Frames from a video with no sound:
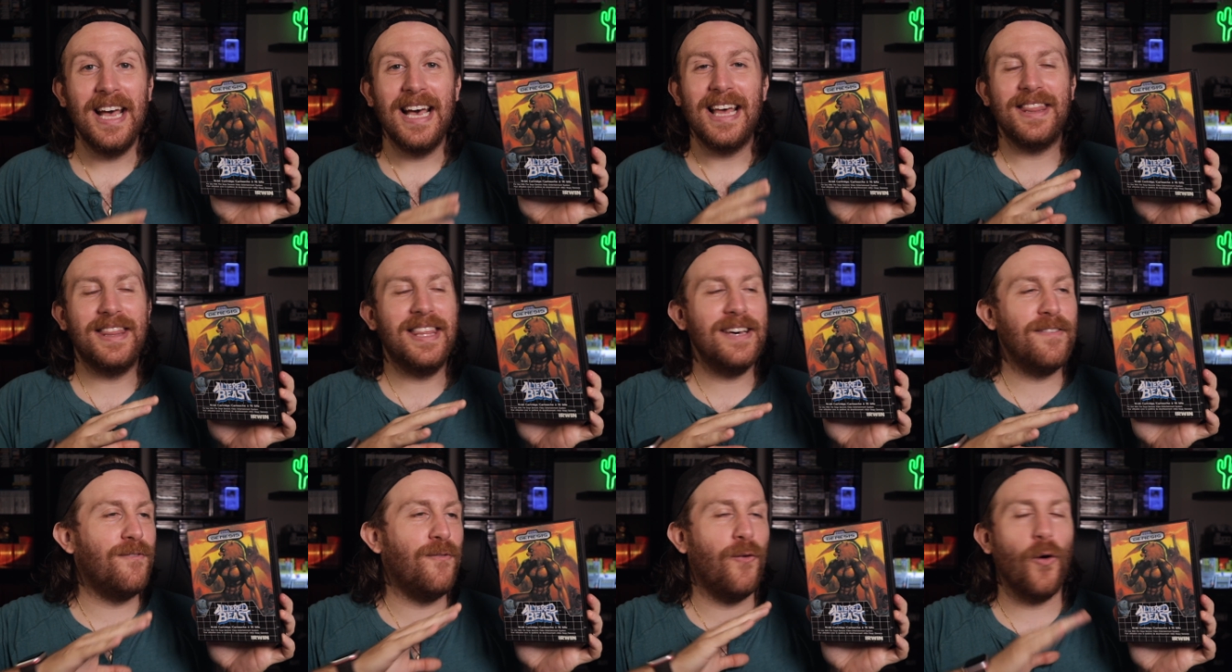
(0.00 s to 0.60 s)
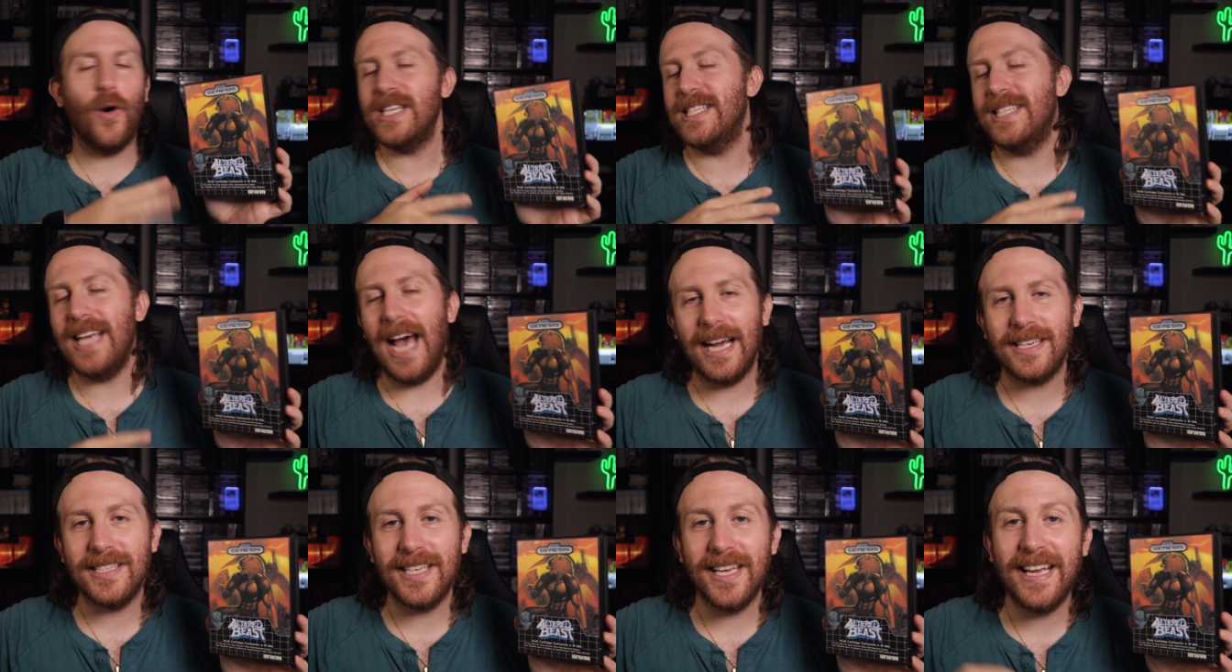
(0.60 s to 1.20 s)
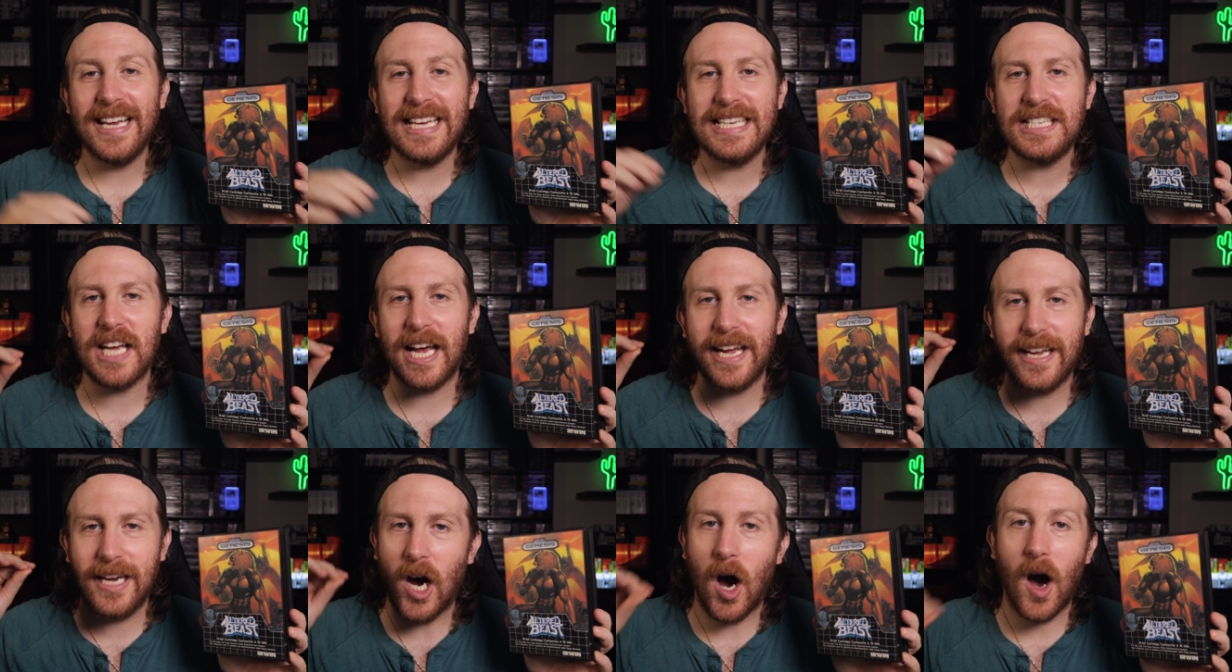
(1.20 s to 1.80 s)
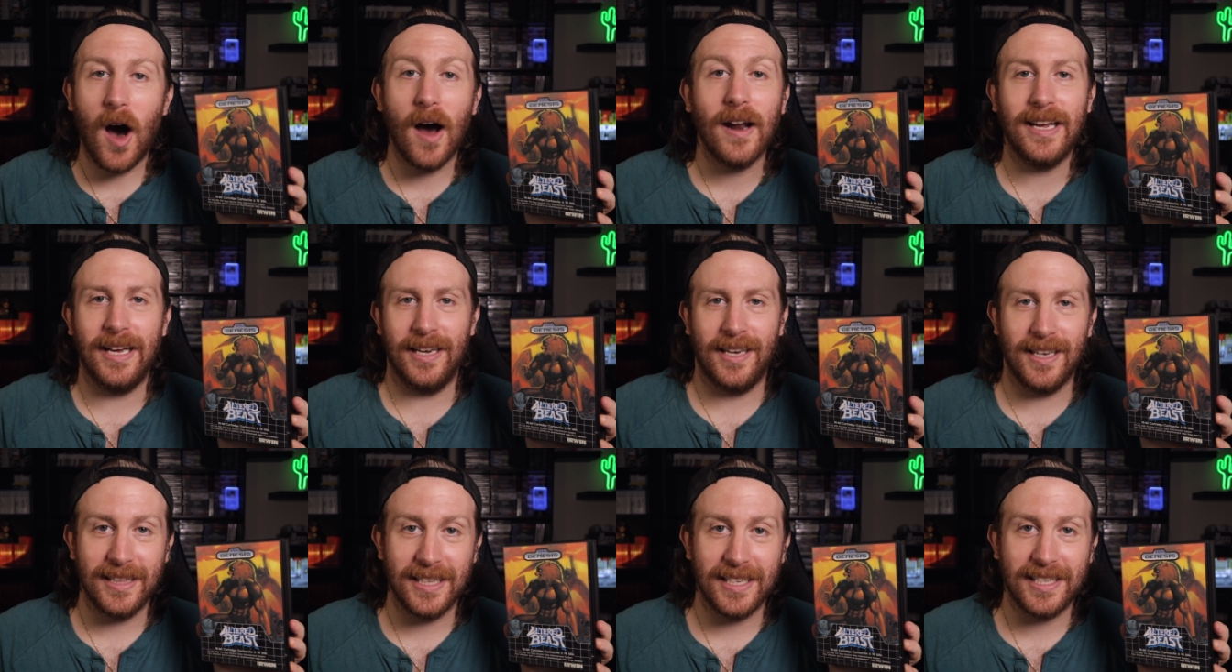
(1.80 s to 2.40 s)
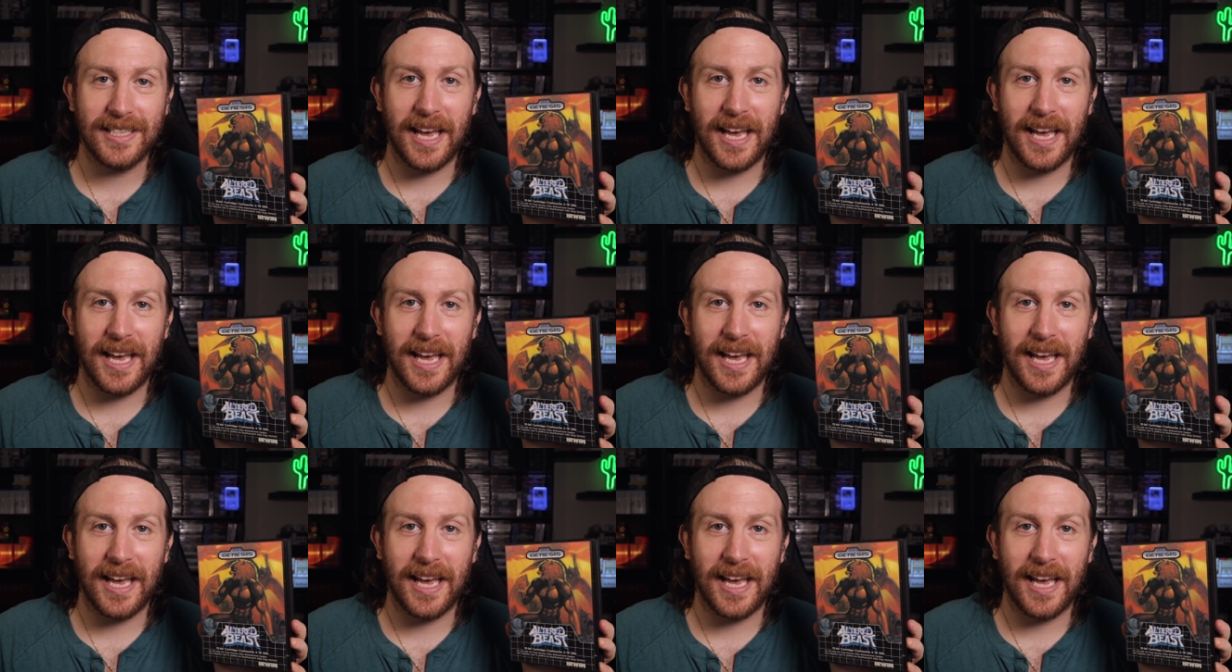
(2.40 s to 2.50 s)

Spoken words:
The voice acting is iconic in this